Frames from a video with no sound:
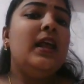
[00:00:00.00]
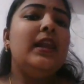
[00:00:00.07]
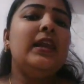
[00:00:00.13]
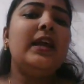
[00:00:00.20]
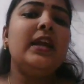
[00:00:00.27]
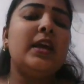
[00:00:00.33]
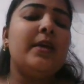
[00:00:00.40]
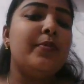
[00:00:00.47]

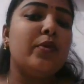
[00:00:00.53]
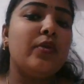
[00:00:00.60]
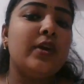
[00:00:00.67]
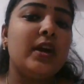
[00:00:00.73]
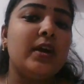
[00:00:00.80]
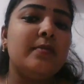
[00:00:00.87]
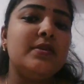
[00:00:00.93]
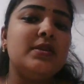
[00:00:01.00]
Linear
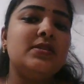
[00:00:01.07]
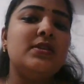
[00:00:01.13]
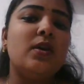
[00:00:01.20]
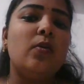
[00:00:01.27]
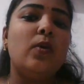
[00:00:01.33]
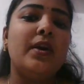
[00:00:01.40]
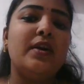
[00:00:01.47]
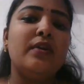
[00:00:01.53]
program is
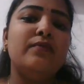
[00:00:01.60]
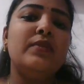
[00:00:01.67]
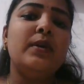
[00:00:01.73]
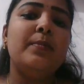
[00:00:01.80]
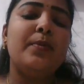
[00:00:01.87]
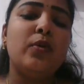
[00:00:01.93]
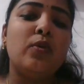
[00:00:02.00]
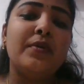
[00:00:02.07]
one of the
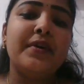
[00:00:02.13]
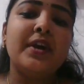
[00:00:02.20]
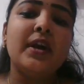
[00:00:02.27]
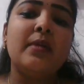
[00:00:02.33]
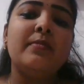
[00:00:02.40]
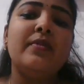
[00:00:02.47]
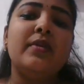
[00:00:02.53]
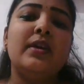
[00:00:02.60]

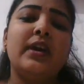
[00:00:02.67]
program